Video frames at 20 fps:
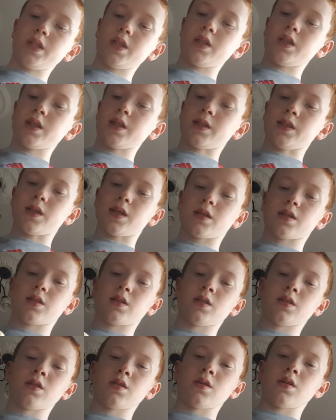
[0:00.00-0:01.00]
the Tic
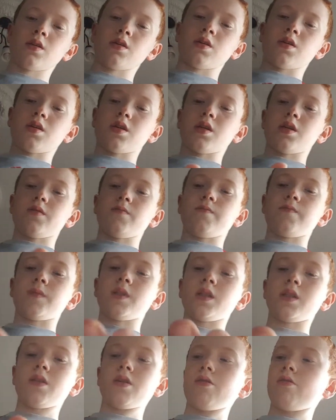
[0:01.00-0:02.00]
Tacs,
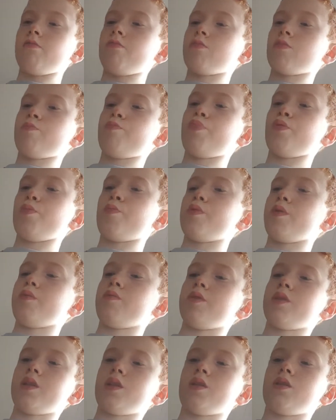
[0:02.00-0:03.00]
and then put
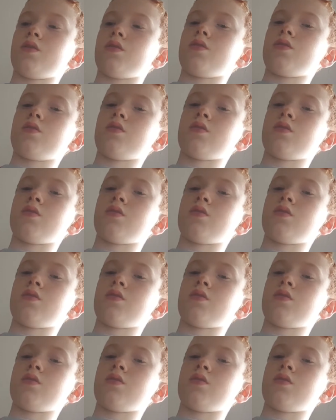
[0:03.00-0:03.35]
BBs in it.